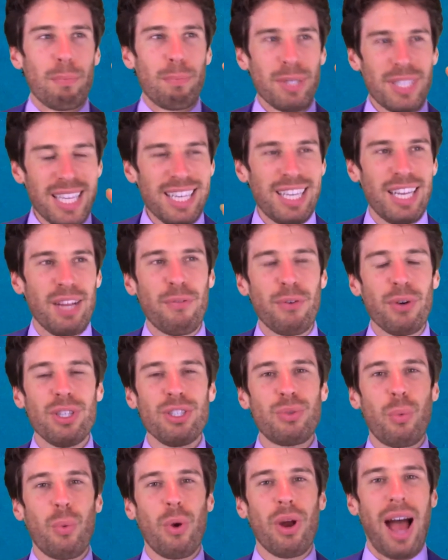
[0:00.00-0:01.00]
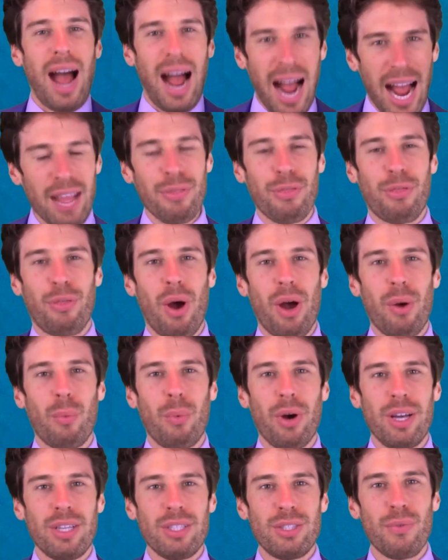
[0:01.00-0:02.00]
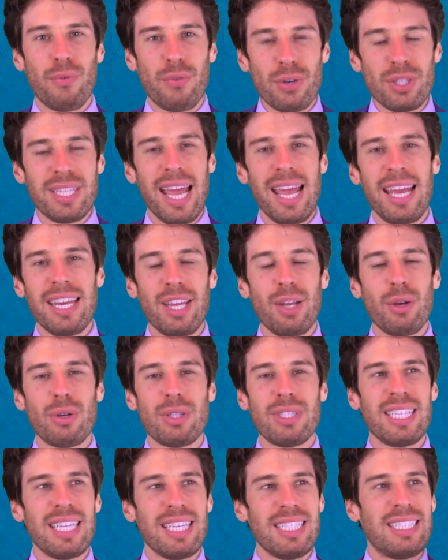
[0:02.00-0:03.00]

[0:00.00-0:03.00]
But the difference, what I thought was for 10 years,